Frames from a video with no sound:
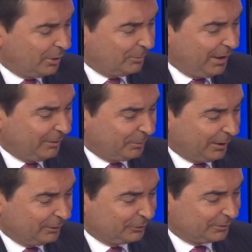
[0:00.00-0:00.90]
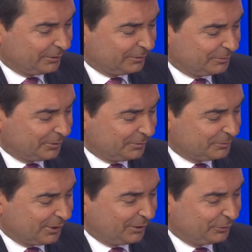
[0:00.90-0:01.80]
bypassed uh, uh,
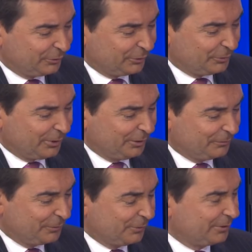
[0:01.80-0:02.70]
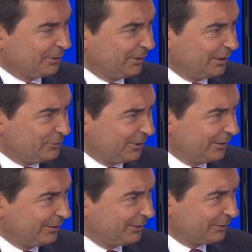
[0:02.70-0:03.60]
chances to run for attorney
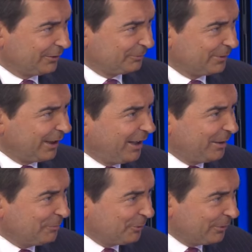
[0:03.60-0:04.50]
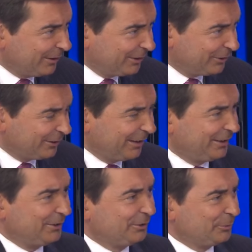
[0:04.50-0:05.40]
general or to climb the political
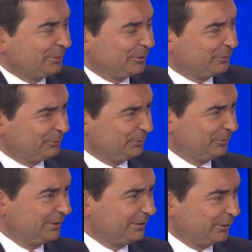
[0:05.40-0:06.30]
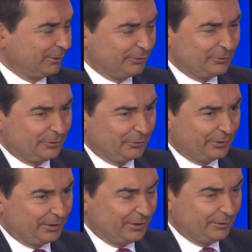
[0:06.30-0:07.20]
ladder. There were those who mm-hmm. encouraged you over
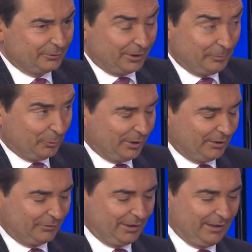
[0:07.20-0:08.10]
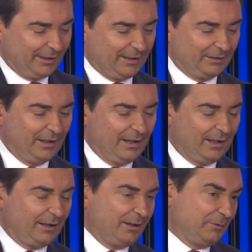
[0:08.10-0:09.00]
the years. I'm aware of that, and
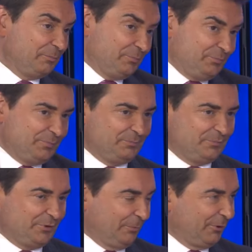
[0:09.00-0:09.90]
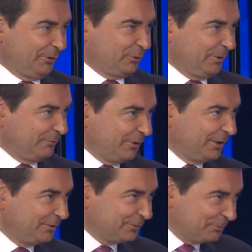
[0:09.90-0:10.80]
uh, some talked about
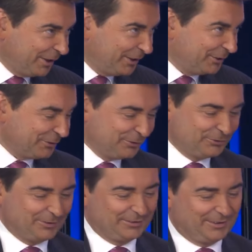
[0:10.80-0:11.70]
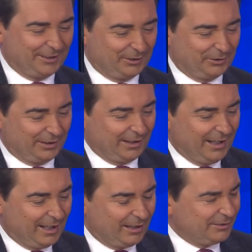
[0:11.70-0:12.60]
running for mayor, this uh, kind of thing.
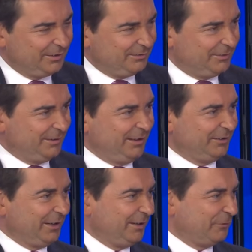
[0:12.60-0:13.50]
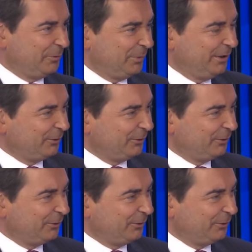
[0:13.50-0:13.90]
Uh, did any of that ever appeal